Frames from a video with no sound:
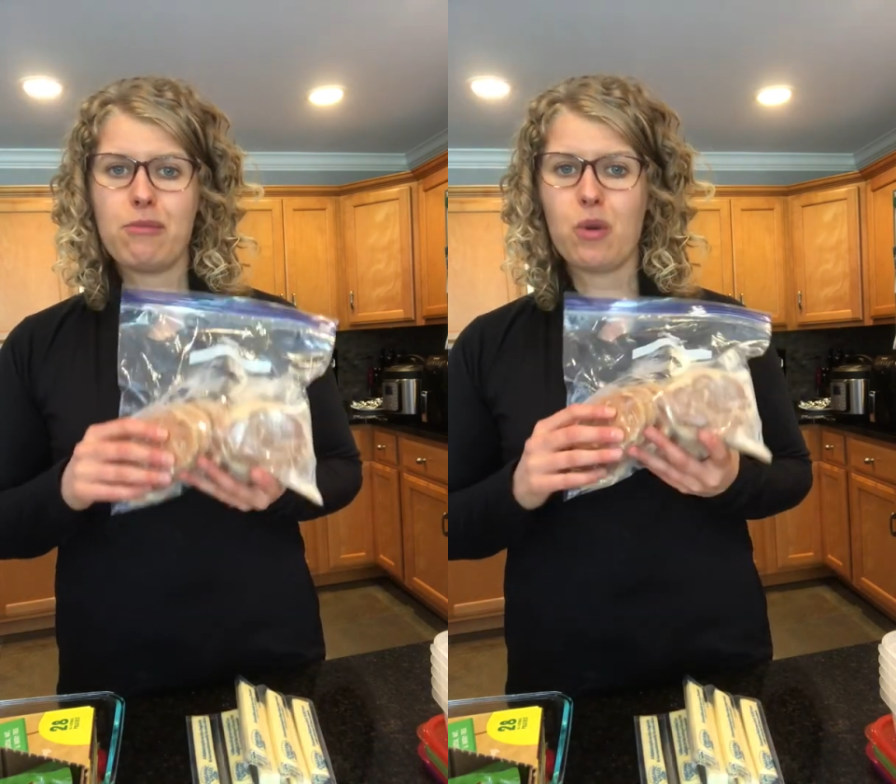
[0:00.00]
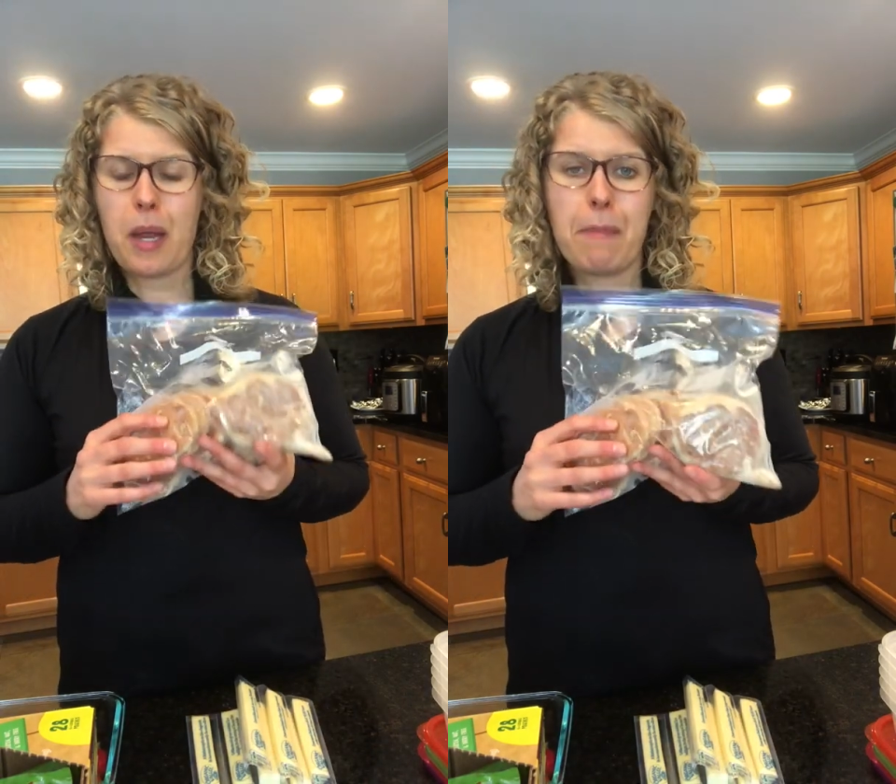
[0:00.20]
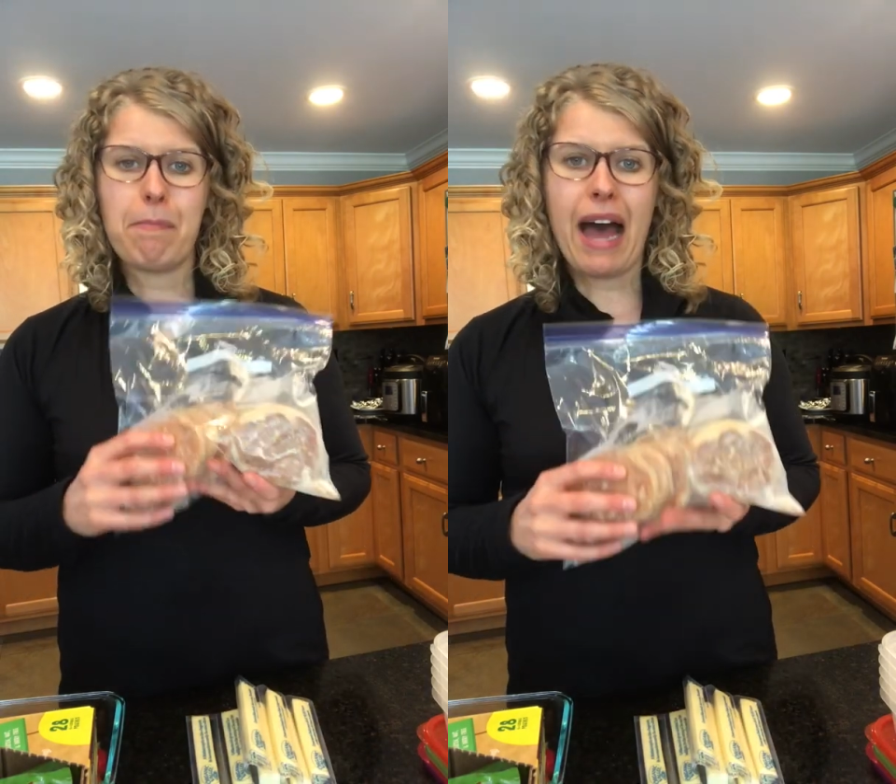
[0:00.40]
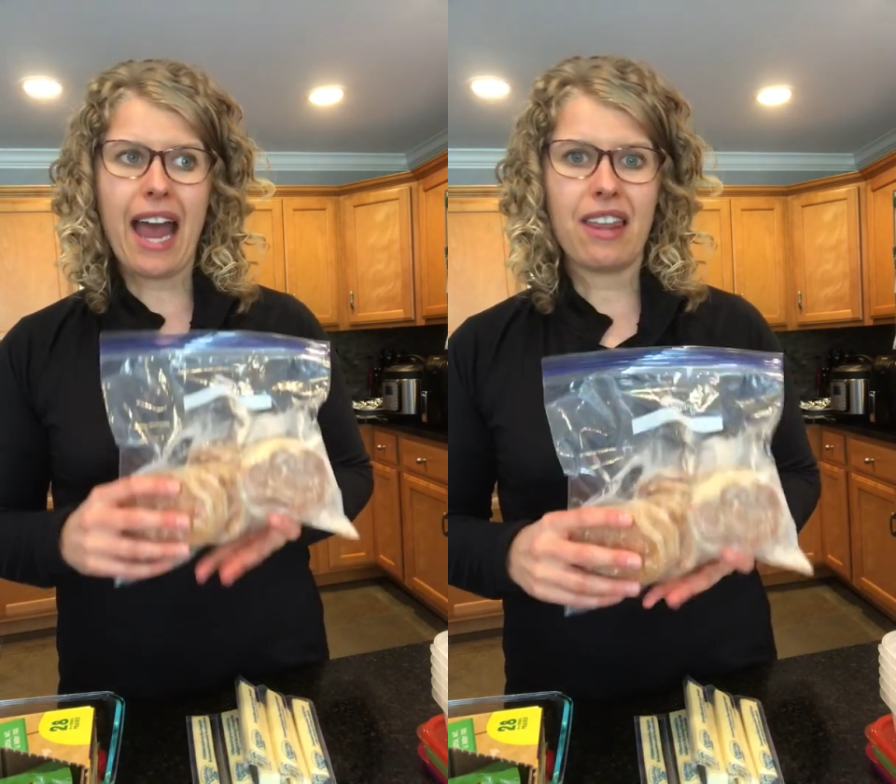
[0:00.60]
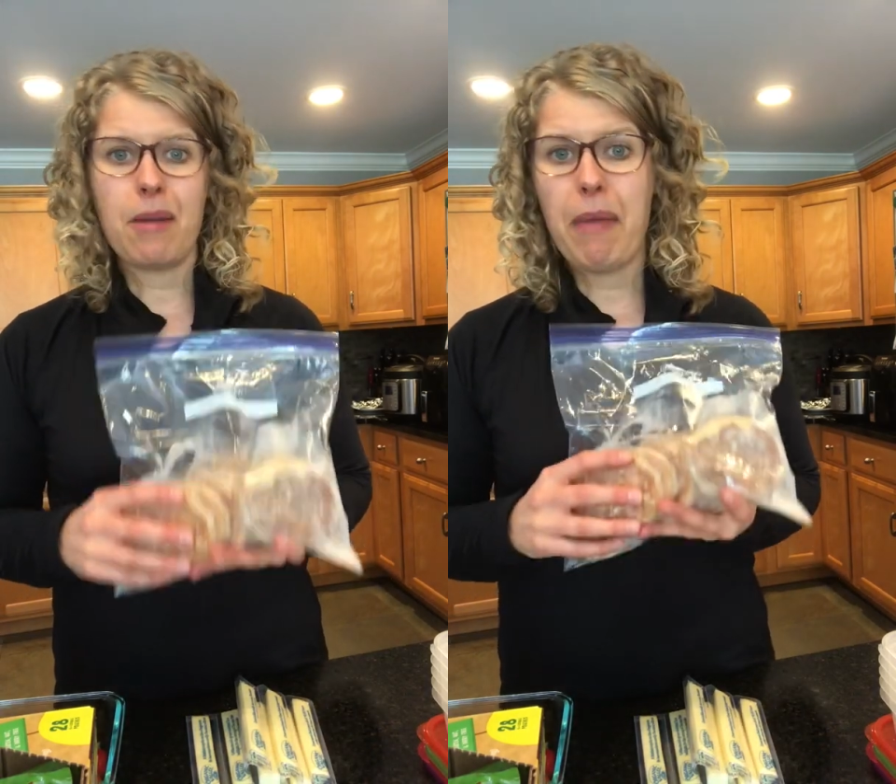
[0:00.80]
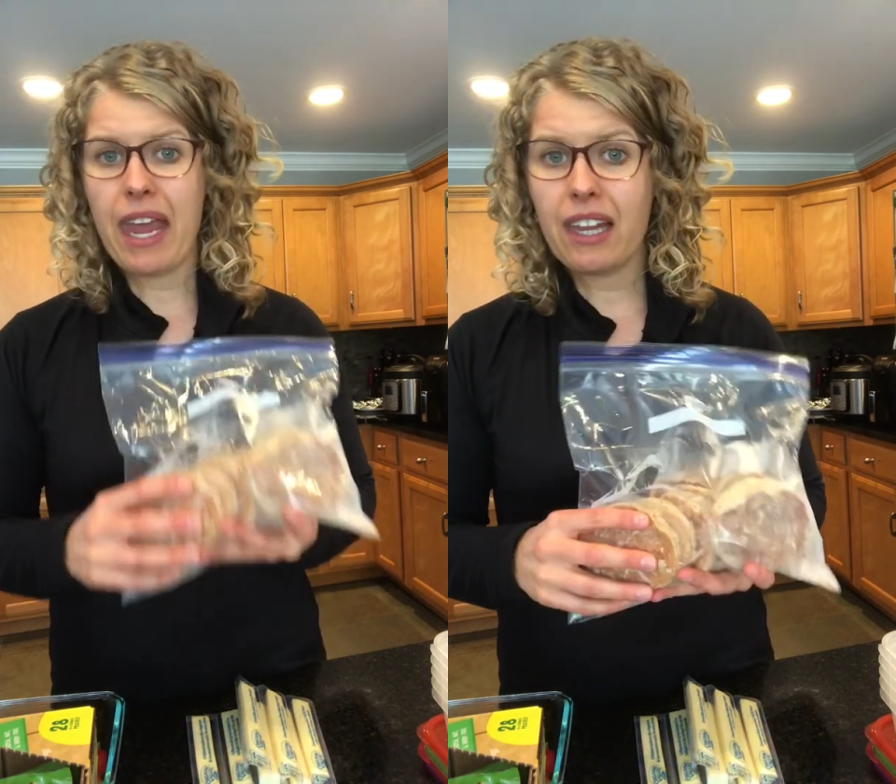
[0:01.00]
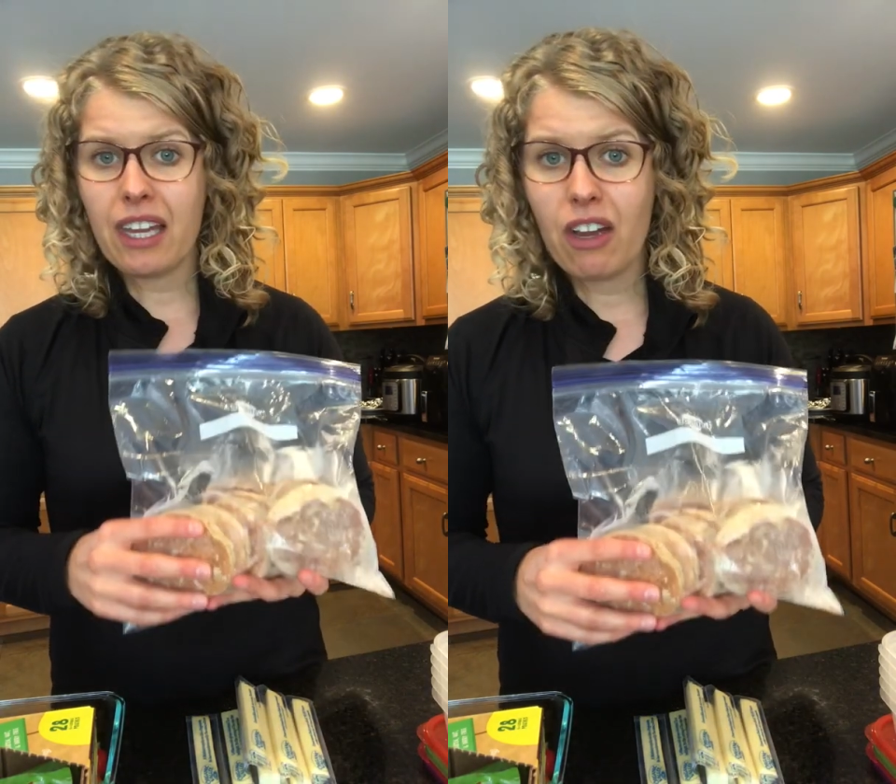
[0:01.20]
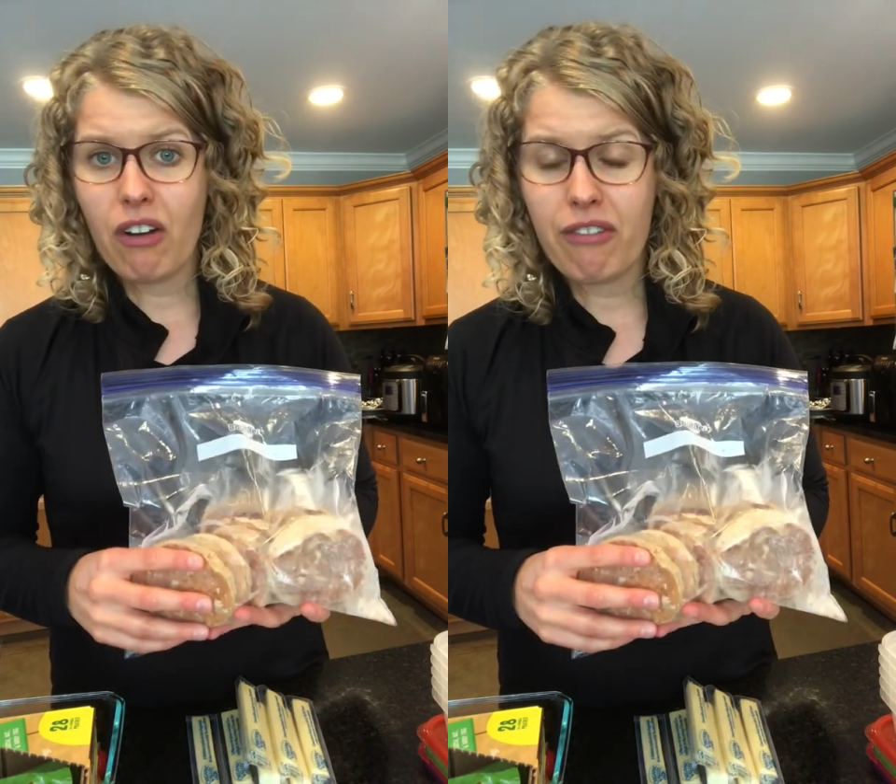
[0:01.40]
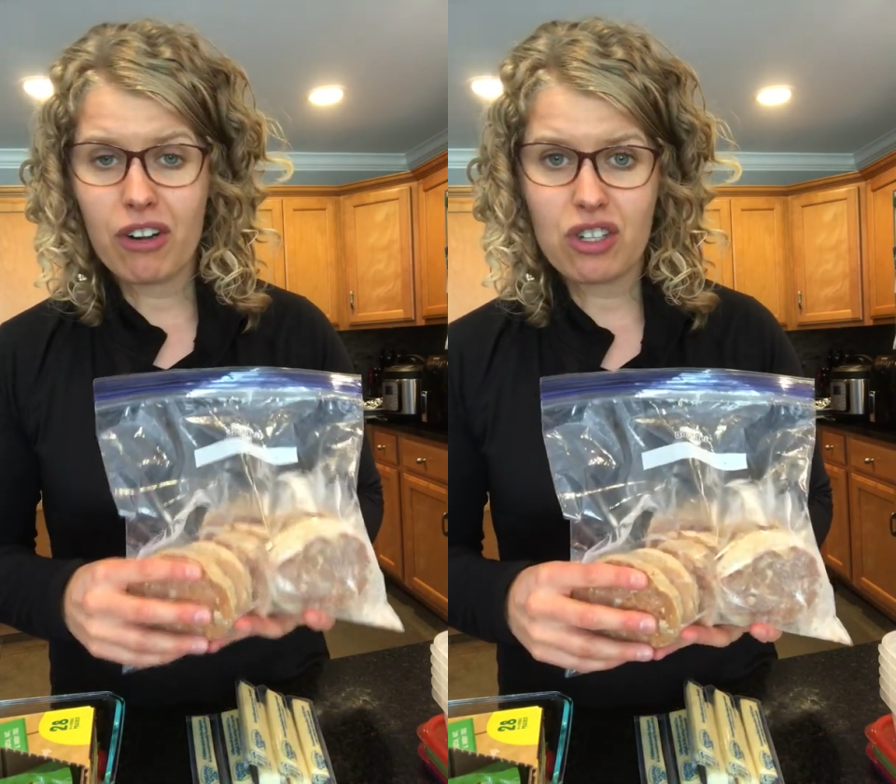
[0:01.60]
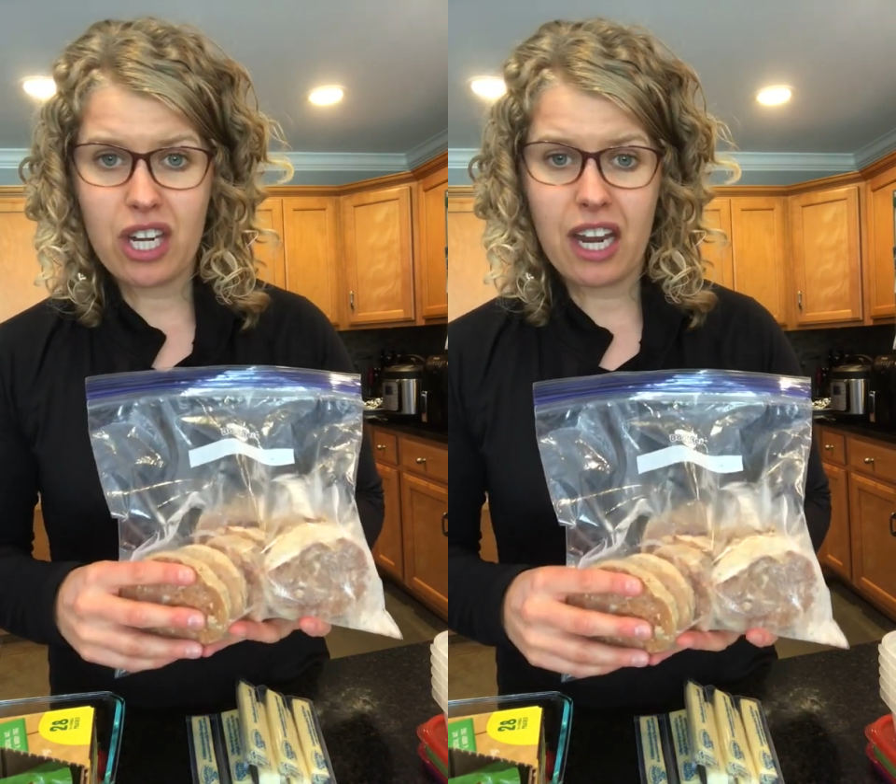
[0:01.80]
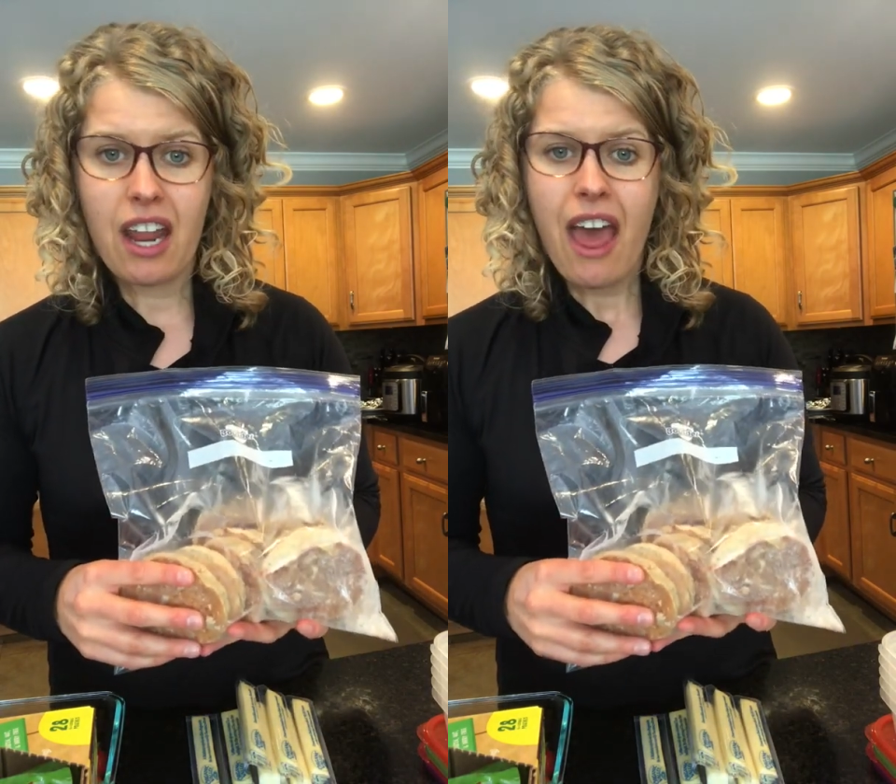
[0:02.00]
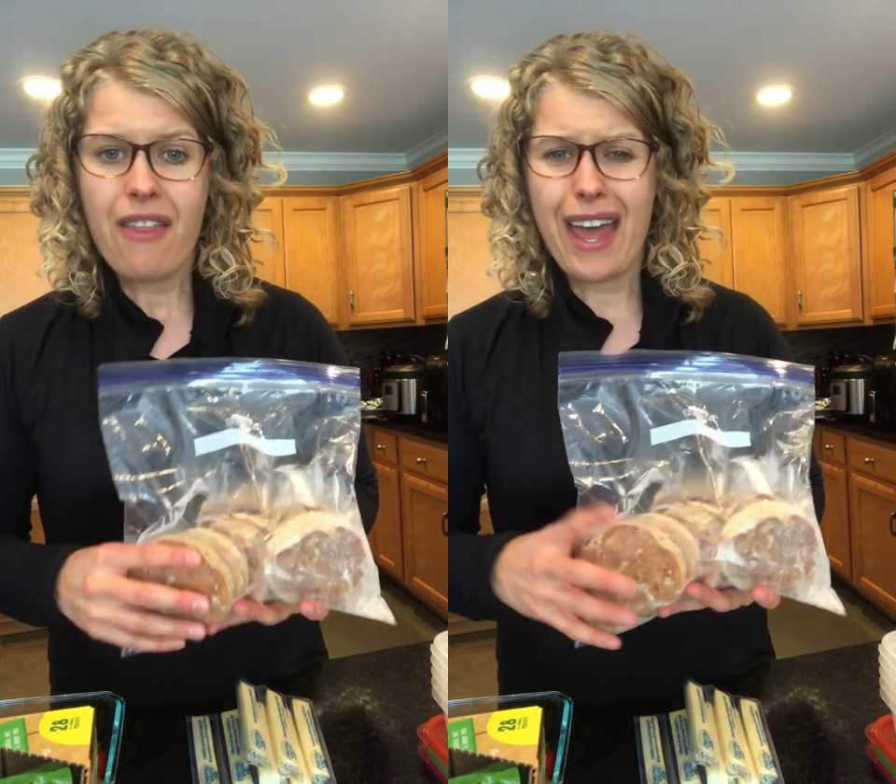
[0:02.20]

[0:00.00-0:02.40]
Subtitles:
You can buy the paleo version